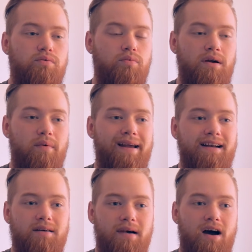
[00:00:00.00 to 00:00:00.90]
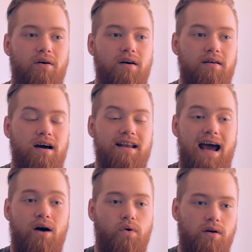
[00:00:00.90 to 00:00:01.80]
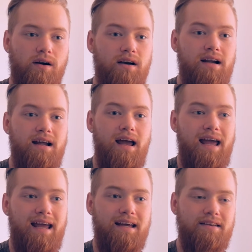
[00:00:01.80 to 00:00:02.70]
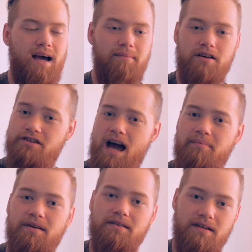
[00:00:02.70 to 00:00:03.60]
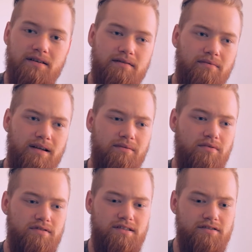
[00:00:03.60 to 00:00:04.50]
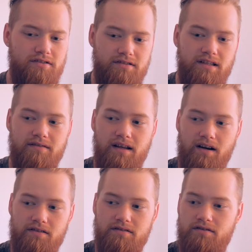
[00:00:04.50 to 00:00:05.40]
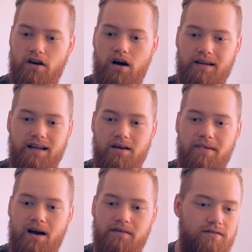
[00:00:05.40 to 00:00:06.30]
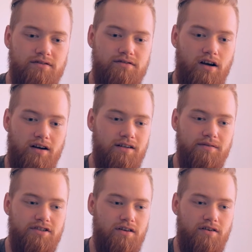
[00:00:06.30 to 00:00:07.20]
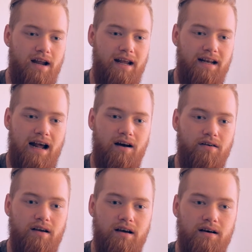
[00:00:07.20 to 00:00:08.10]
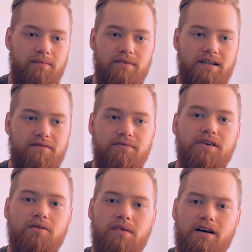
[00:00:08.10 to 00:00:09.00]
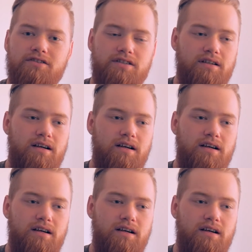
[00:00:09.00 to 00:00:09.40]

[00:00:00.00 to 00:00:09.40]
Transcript: We waited about an hour and not much happened. We were just sitting there talking to each other, hanging out. We didn't feel much.